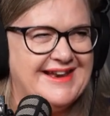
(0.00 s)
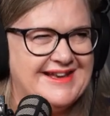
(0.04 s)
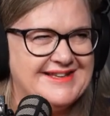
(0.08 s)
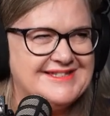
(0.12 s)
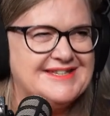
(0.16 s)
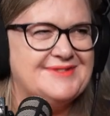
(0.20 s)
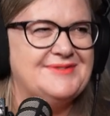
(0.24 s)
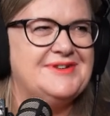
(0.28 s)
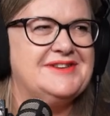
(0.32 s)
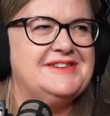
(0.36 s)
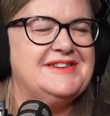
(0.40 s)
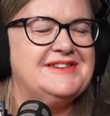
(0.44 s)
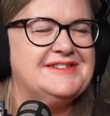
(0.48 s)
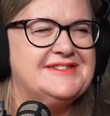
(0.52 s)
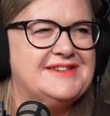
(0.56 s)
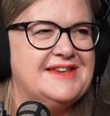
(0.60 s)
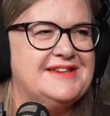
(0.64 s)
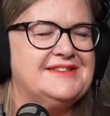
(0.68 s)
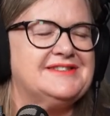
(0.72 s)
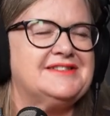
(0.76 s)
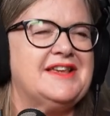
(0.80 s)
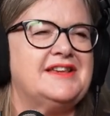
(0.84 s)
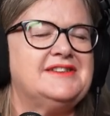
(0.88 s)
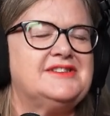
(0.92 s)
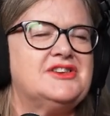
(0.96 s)
and so just
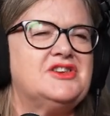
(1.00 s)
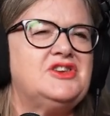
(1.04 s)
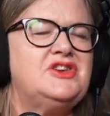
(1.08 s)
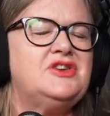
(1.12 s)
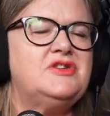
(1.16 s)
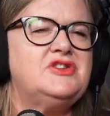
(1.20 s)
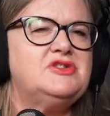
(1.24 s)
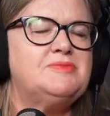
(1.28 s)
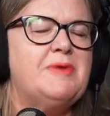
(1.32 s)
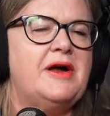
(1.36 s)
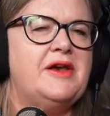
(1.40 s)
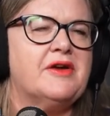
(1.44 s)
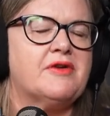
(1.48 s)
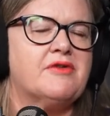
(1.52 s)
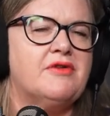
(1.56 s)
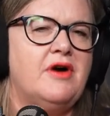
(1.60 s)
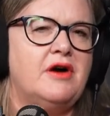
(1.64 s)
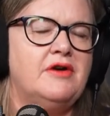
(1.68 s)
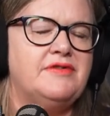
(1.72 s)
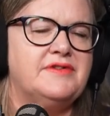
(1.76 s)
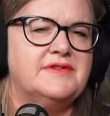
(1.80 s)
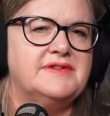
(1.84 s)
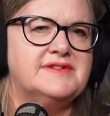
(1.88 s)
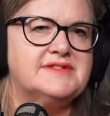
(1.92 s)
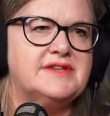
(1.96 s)
it's it's a huge amount of
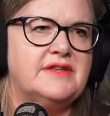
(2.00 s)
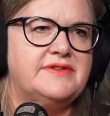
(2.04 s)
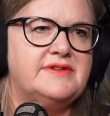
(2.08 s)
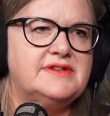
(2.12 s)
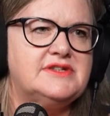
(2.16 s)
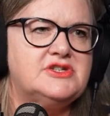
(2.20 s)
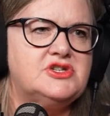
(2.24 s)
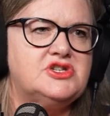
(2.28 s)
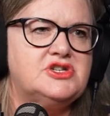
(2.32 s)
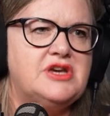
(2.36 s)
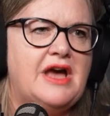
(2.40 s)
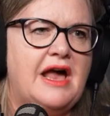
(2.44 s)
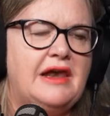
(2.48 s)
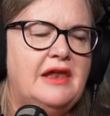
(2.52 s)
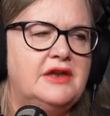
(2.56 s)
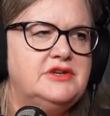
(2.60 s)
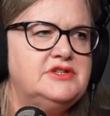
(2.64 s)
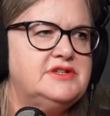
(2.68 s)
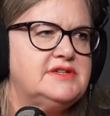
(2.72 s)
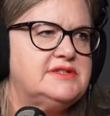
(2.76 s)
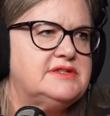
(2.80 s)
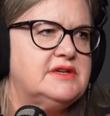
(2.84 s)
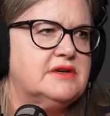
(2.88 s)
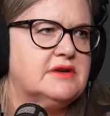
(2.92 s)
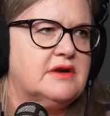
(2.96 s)
growth, and so there's
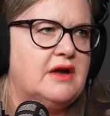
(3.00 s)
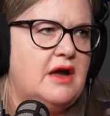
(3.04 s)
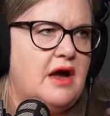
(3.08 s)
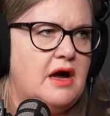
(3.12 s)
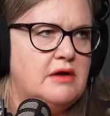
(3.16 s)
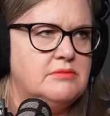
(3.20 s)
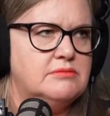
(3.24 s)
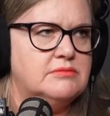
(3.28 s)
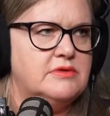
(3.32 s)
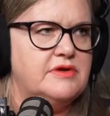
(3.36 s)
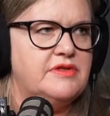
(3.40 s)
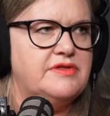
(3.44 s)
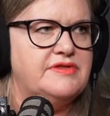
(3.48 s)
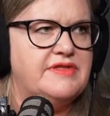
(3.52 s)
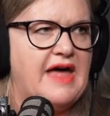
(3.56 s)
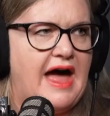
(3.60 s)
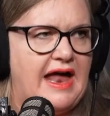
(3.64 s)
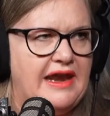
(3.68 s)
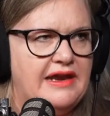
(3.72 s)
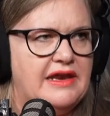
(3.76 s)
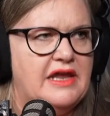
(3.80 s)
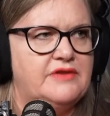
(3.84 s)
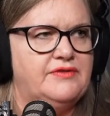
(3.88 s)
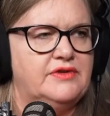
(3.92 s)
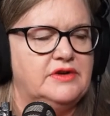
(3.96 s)
challenges that come with that
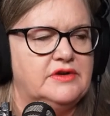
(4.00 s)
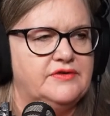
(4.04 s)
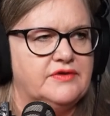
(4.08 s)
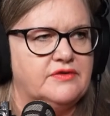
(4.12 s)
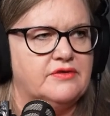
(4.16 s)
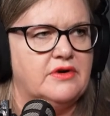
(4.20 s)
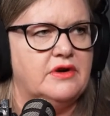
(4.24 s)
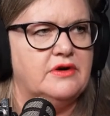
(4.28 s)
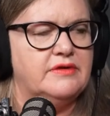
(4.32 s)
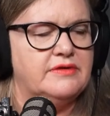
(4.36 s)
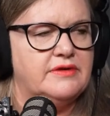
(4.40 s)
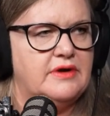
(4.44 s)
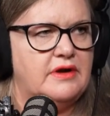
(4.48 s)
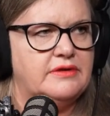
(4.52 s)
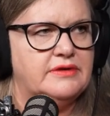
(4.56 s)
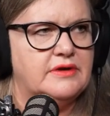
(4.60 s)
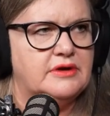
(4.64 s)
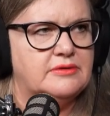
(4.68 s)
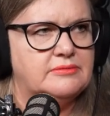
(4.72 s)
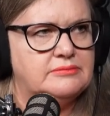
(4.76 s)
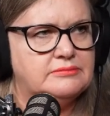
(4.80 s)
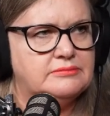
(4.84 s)
level of growth, aren't there?